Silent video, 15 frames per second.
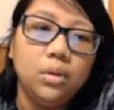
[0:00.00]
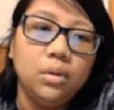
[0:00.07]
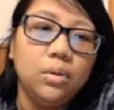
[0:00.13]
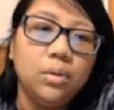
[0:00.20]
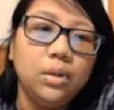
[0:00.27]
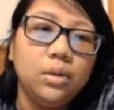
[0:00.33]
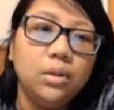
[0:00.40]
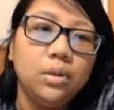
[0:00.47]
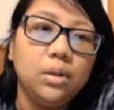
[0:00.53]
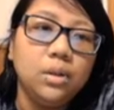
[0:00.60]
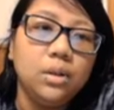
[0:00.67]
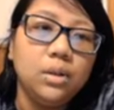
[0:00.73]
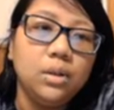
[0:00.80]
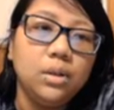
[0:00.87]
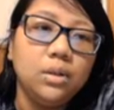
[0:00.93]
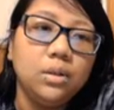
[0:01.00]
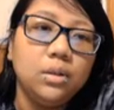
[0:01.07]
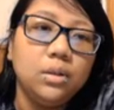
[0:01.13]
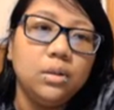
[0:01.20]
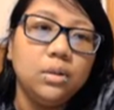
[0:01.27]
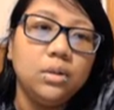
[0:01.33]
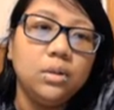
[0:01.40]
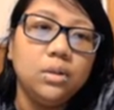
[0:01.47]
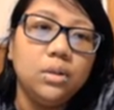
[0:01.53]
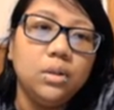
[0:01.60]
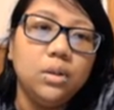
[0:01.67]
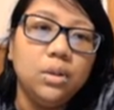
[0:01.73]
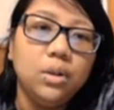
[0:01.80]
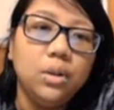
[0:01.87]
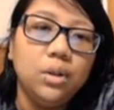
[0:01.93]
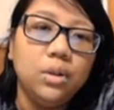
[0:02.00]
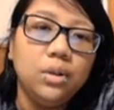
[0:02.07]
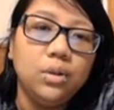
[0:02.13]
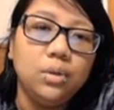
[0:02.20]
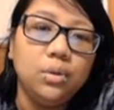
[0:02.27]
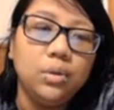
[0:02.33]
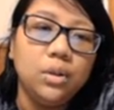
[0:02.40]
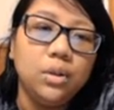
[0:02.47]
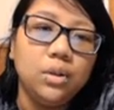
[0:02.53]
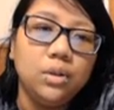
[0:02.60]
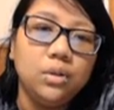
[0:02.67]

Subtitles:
see here. So you can just